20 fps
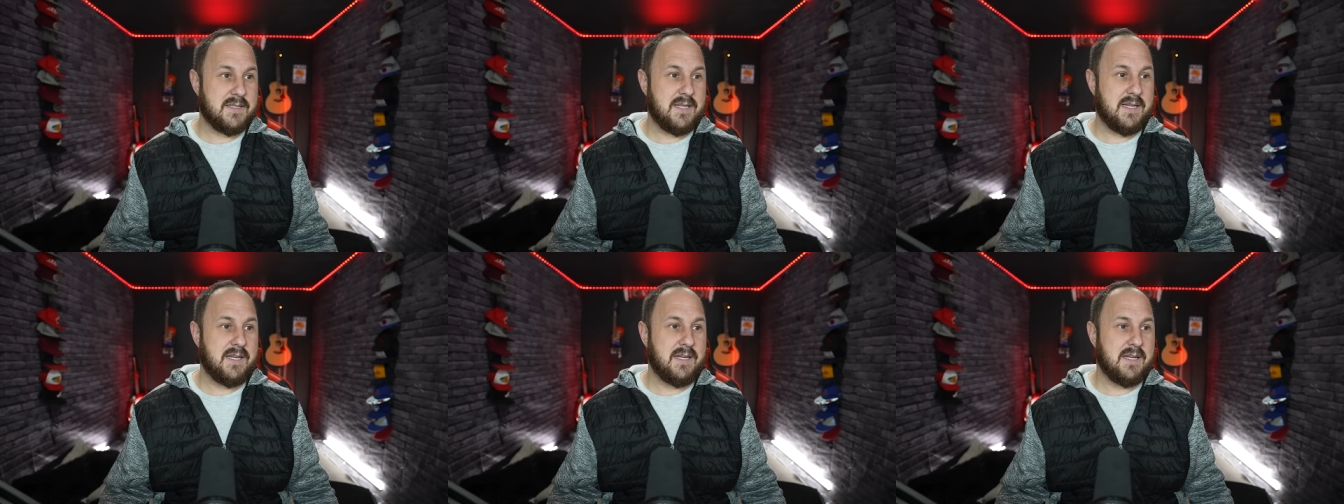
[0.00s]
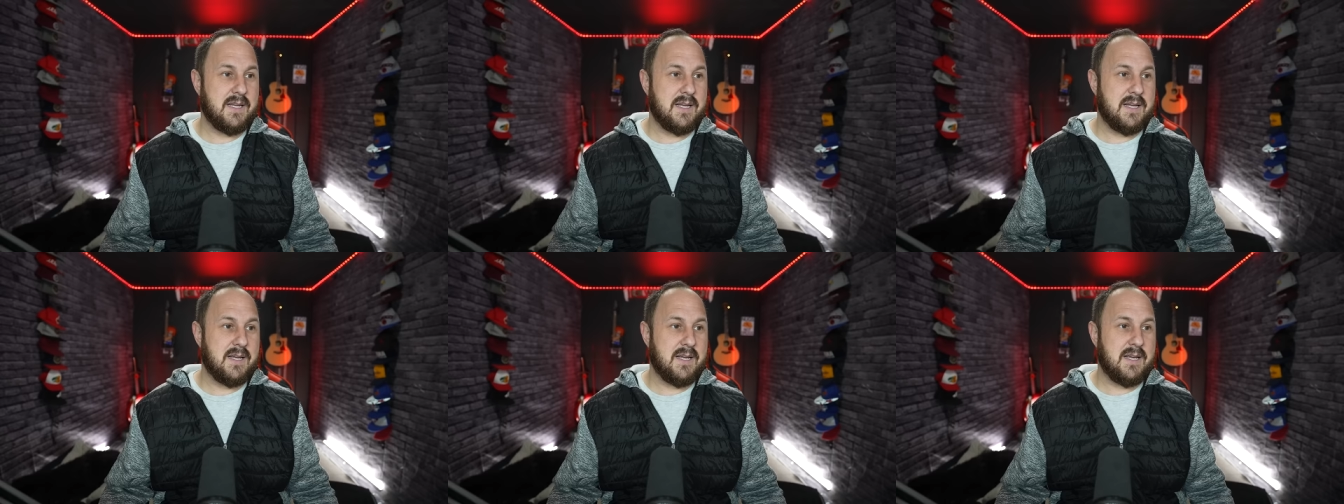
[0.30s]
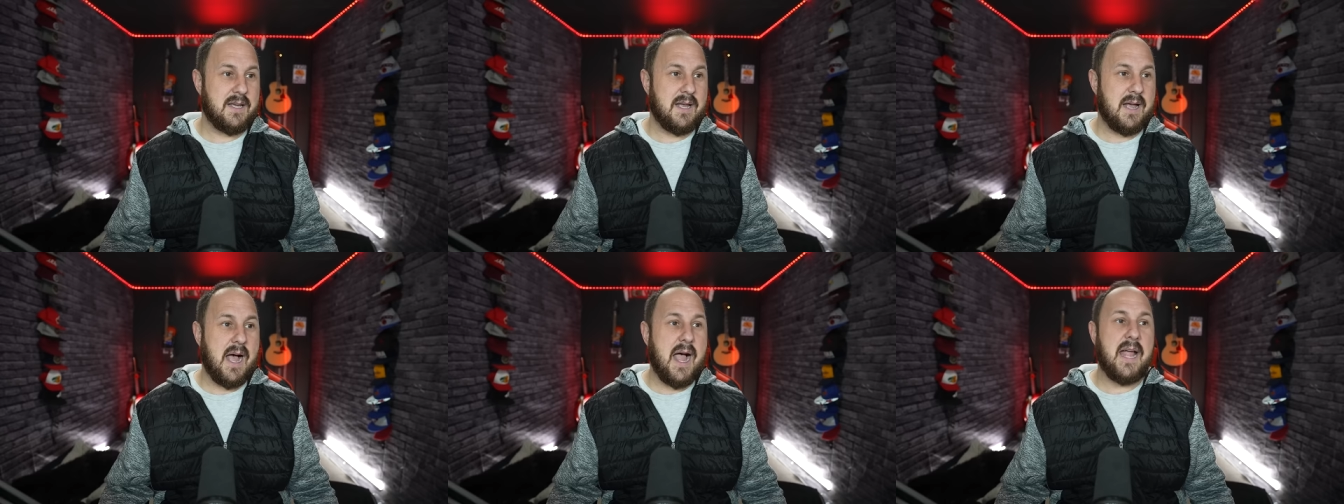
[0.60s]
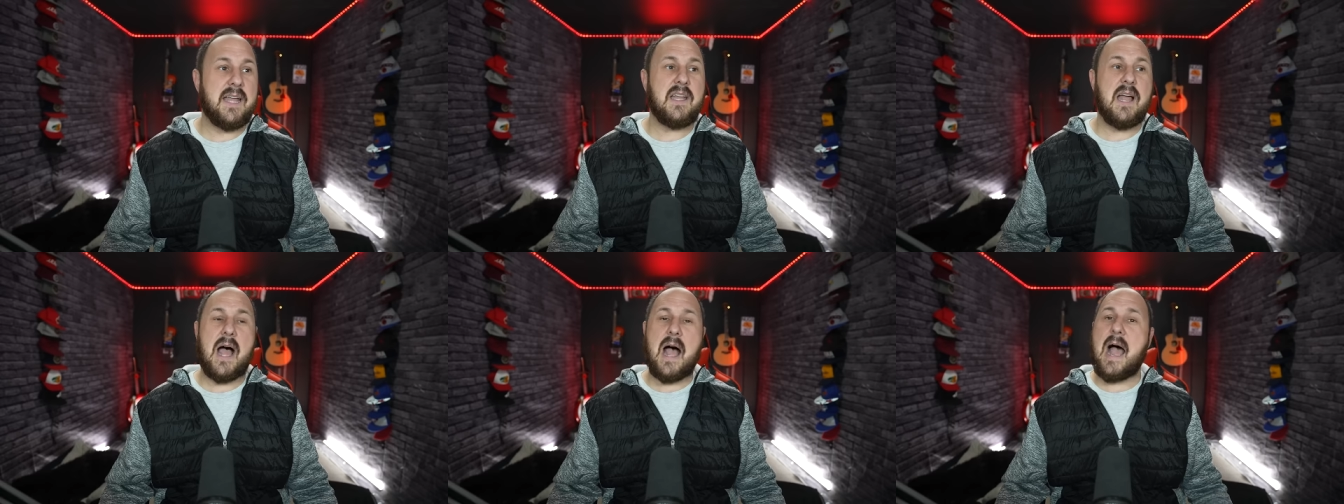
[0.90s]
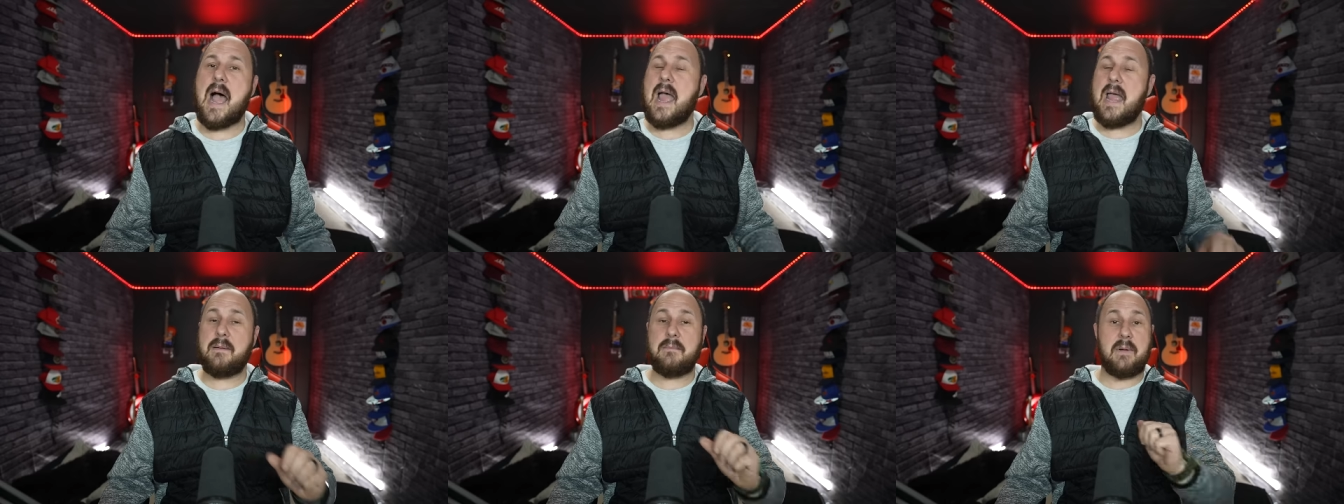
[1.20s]
See, I,
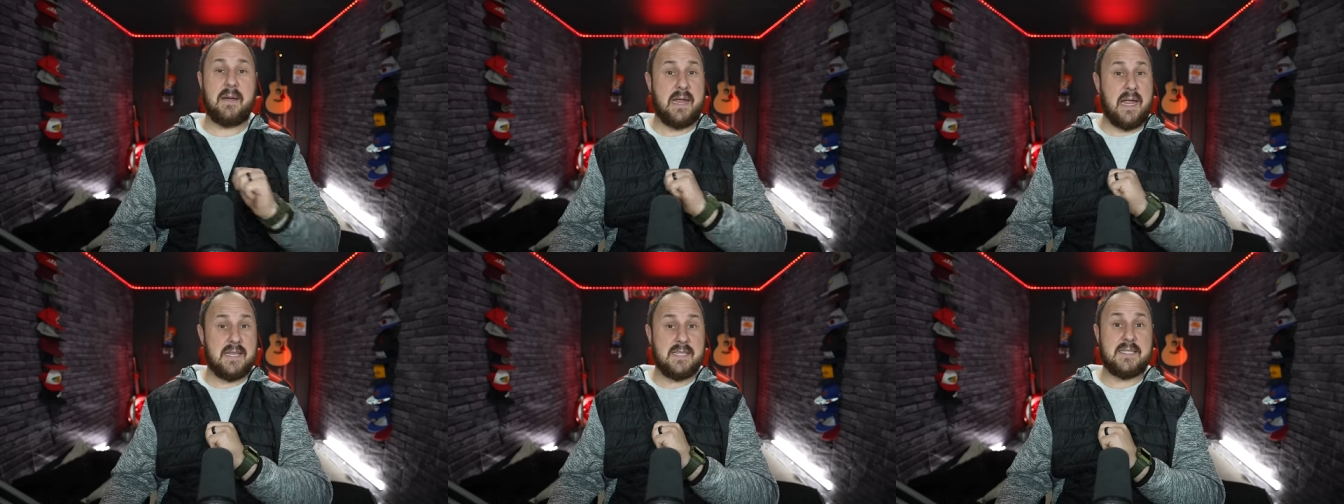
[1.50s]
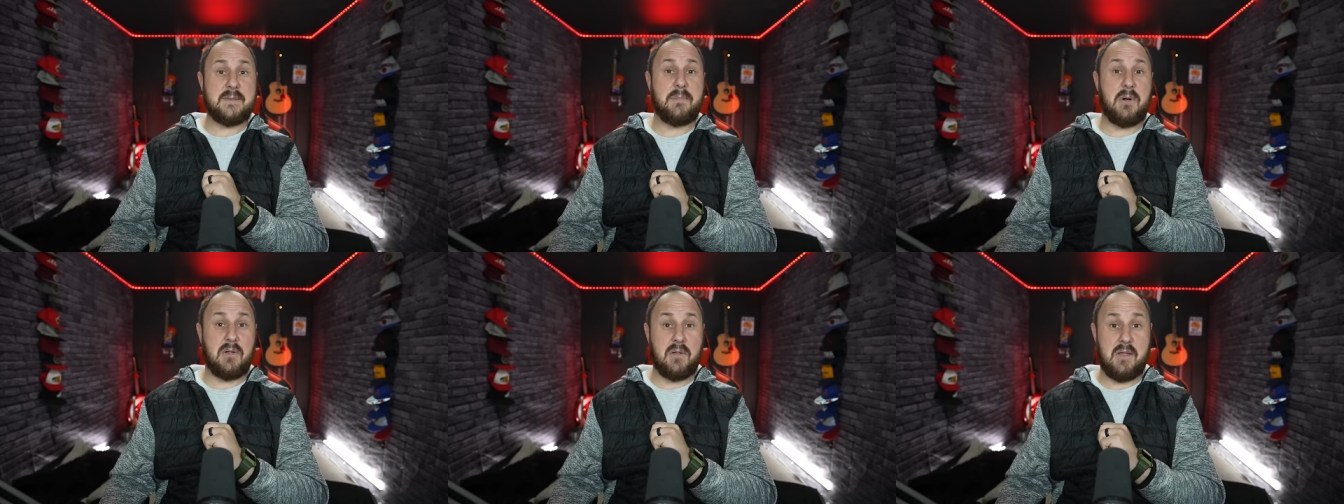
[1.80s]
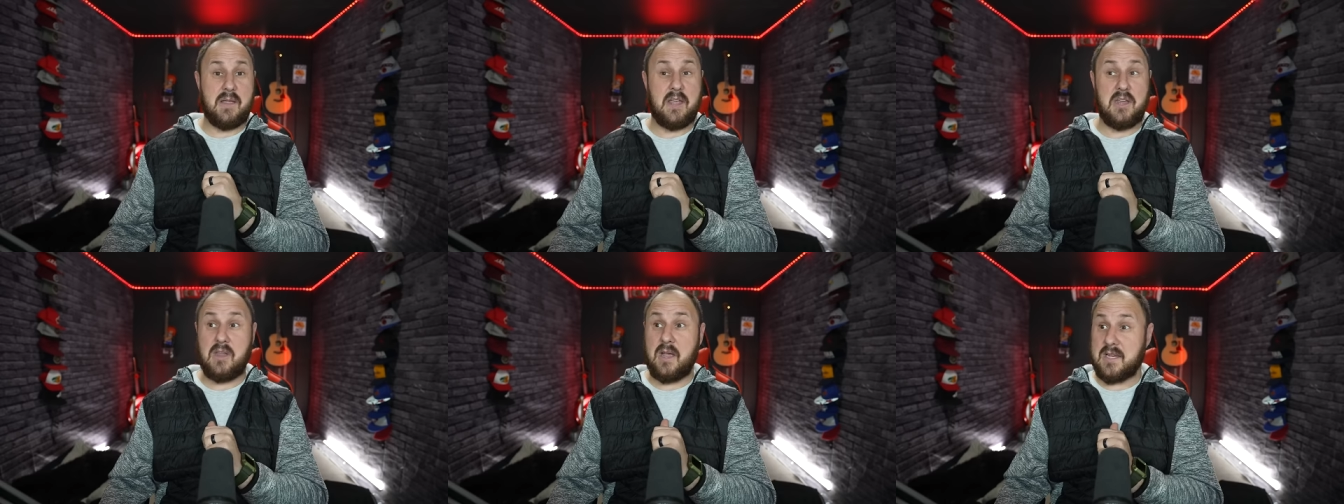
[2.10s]
I am against bullying.